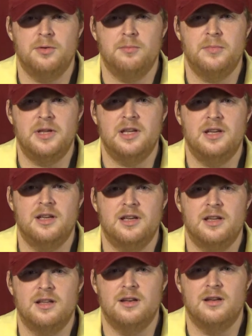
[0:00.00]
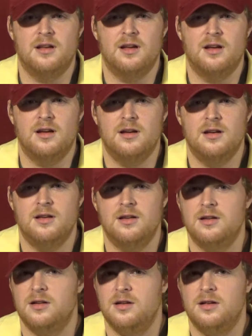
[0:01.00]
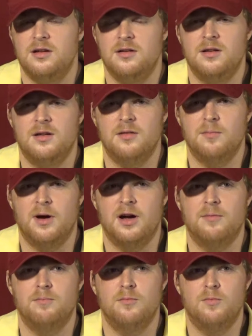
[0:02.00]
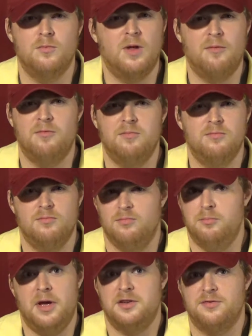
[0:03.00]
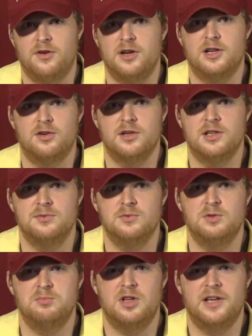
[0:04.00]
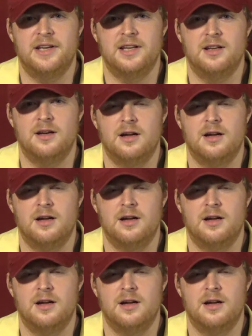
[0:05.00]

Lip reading: Me and my best friend Chris, we was playing